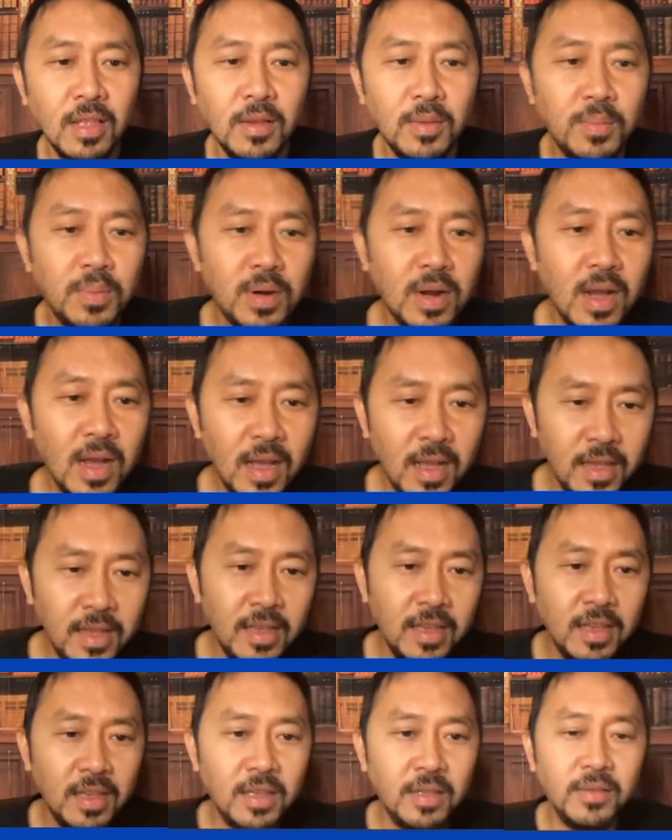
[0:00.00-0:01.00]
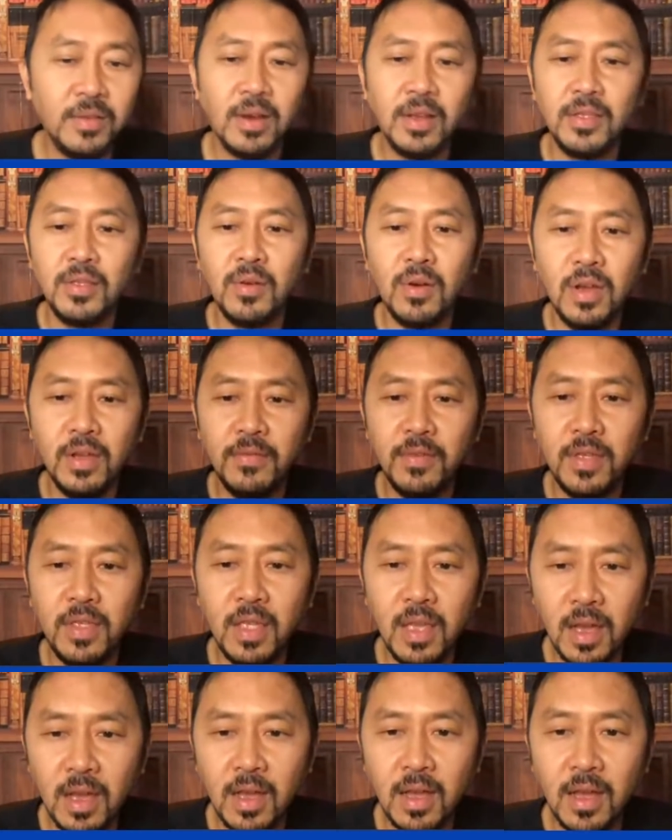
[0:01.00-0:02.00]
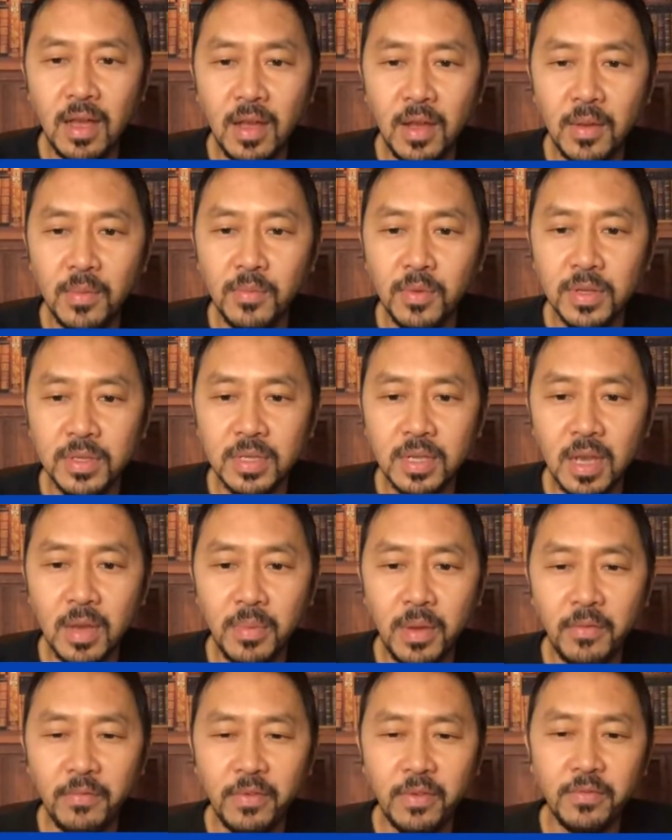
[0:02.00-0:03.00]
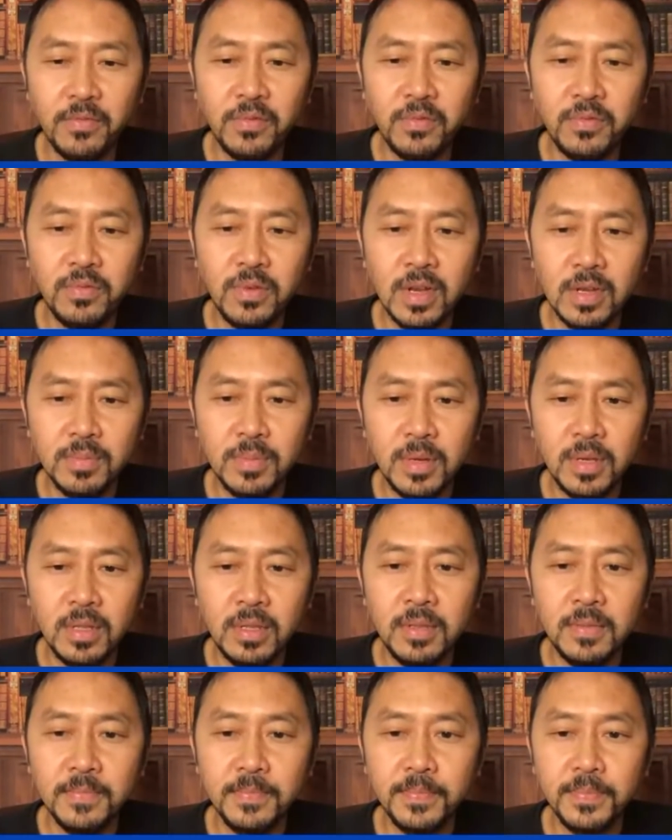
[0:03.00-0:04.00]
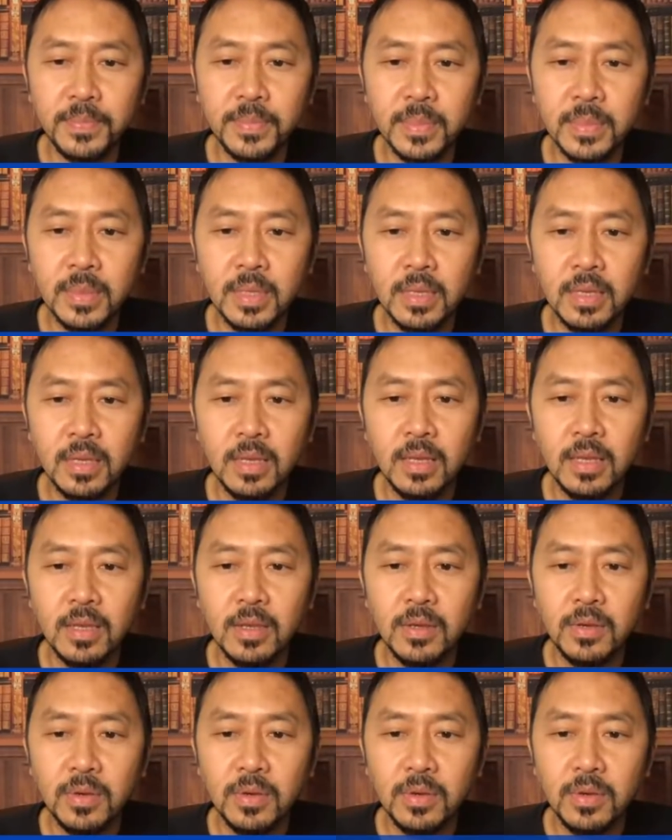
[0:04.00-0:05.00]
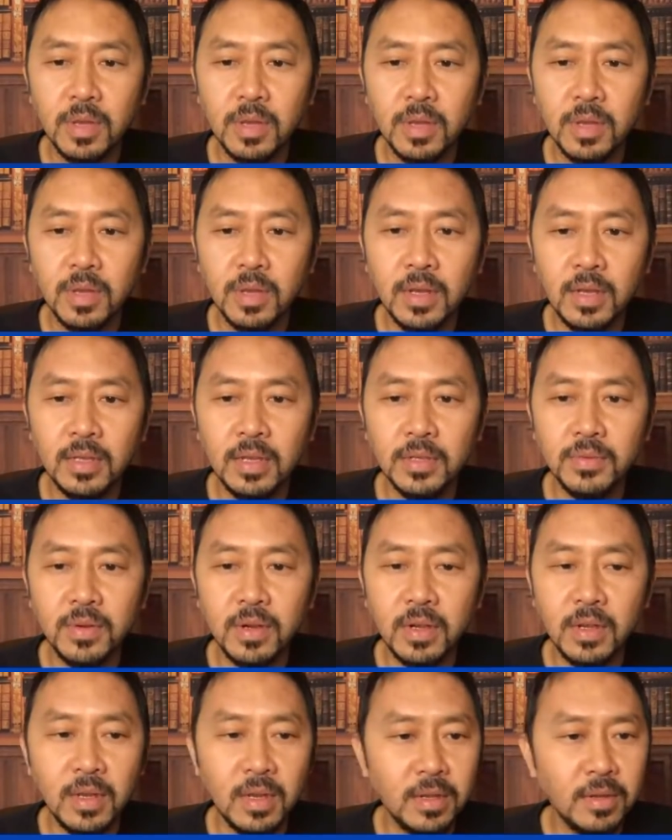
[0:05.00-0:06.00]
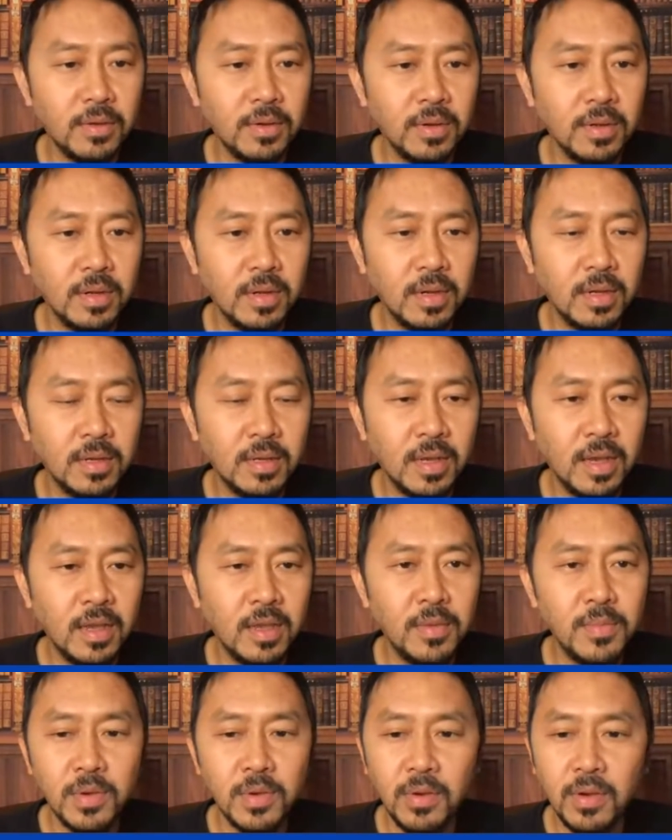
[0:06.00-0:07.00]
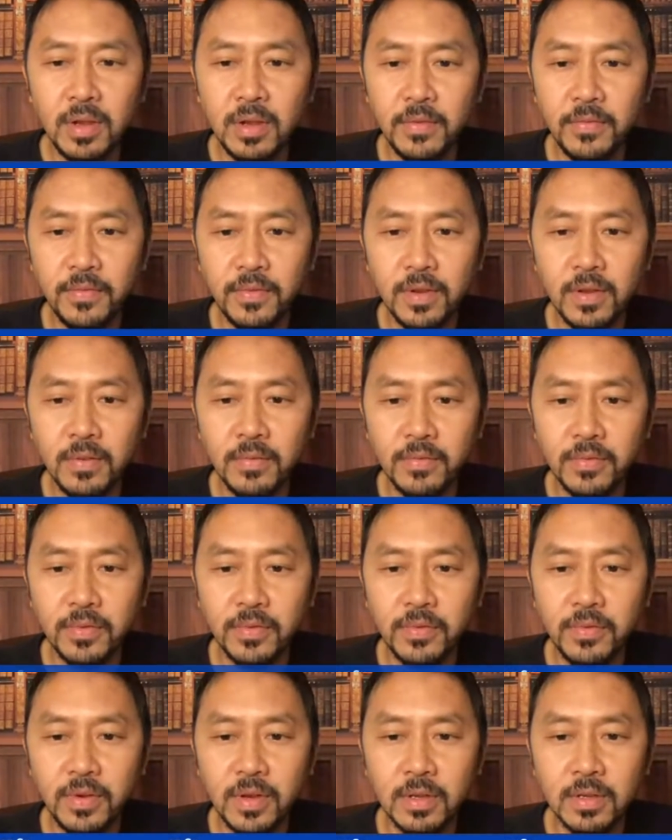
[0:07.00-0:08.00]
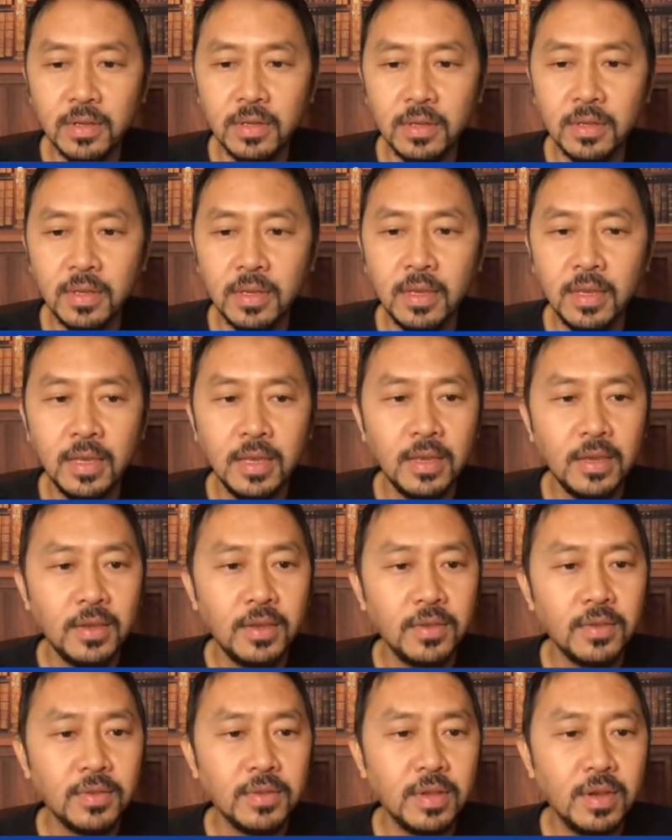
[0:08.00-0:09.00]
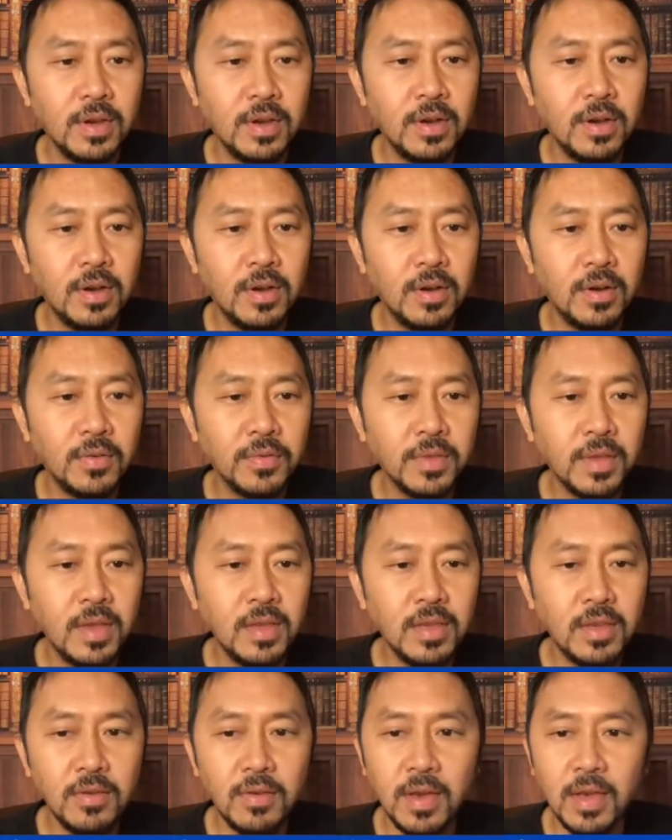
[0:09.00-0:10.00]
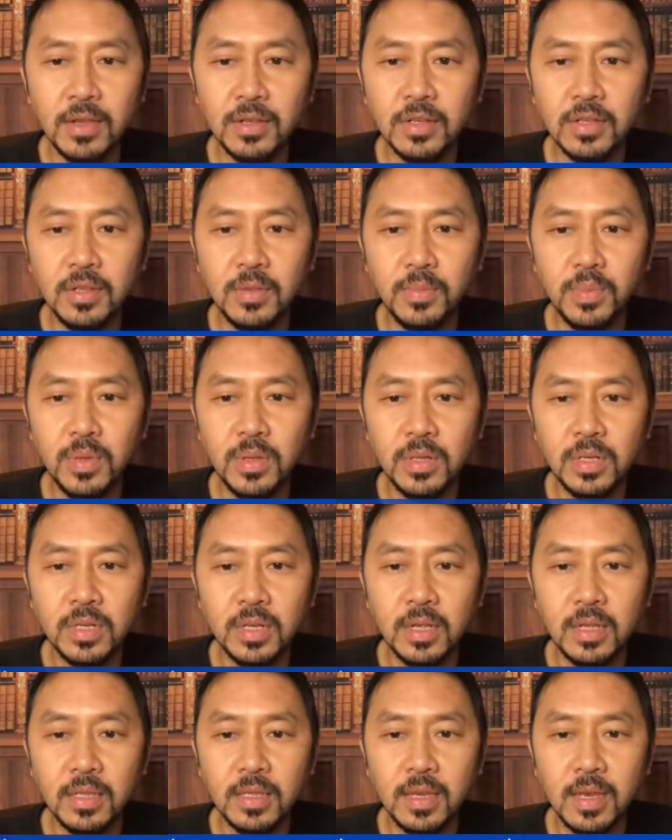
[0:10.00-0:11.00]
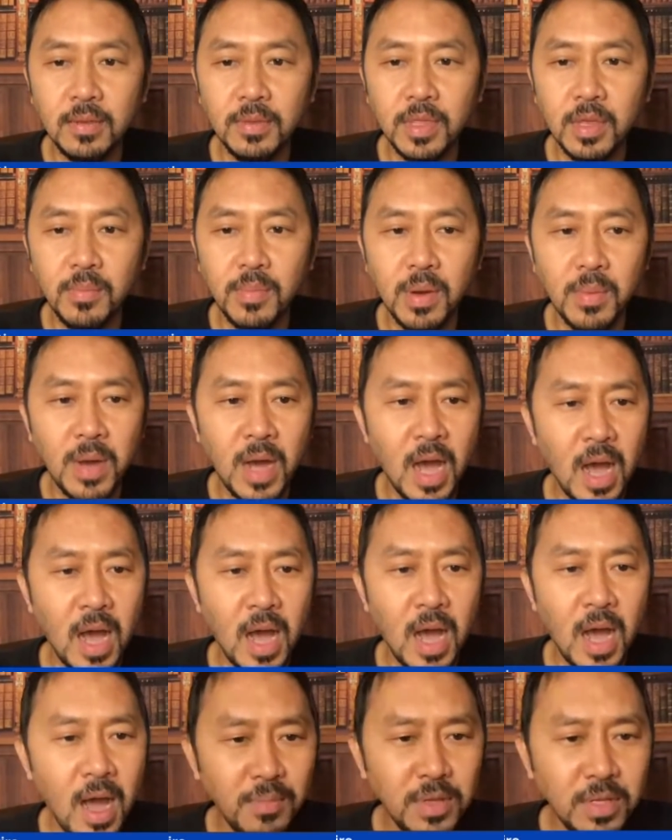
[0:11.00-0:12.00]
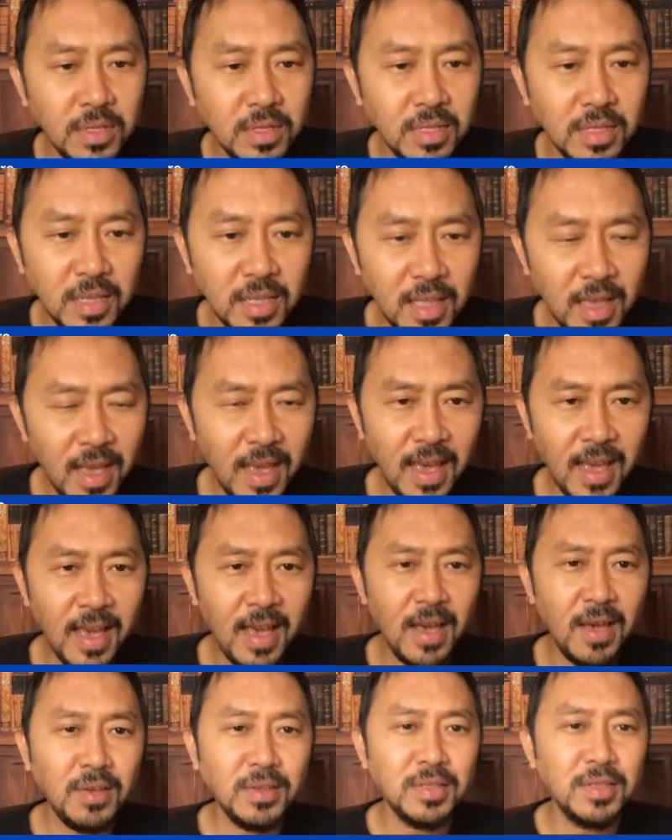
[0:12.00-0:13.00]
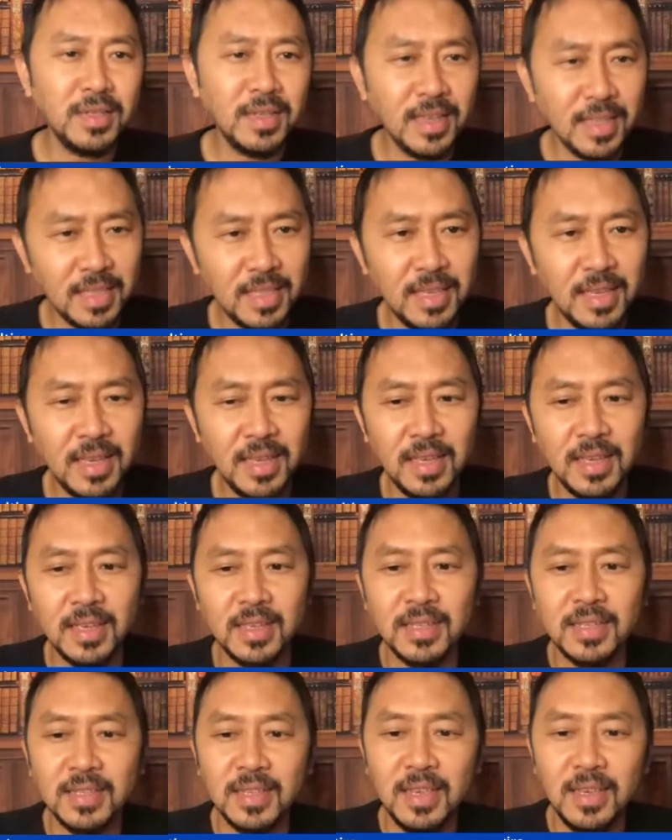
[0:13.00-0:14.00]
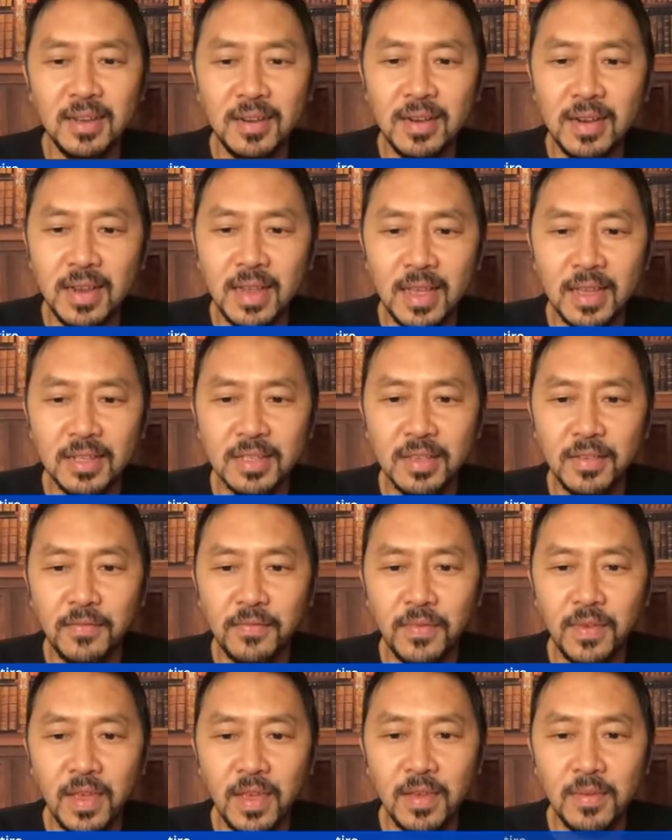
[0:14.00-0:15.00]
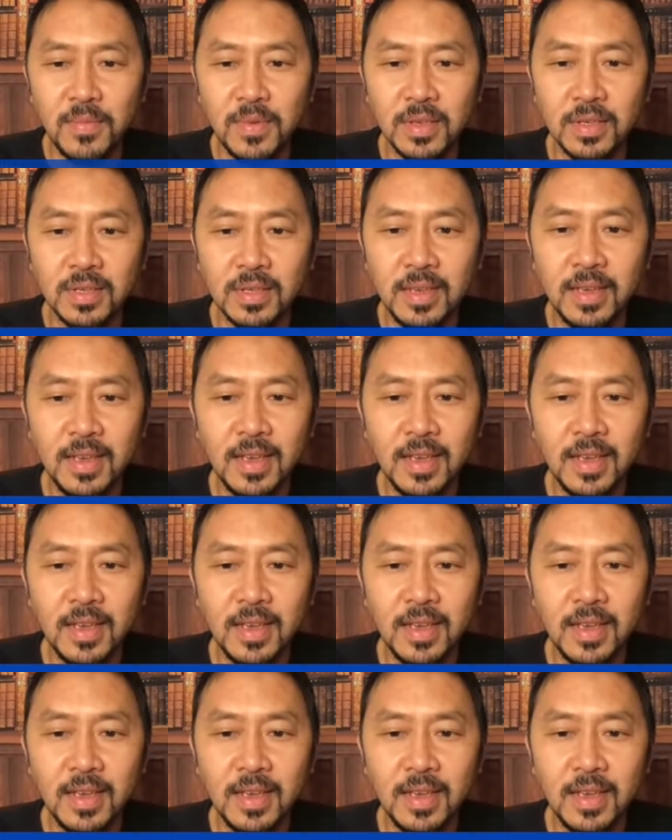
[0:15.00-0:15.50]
Brian, Hanoi, Vietnam. What's up? I'm from Phu Quoc, bud. Well, that's where I immigrated from, Phu Quoc. So thank you, Ashton. Appreciate that. The Bahamas is in the house. Look at this. Internationally famous.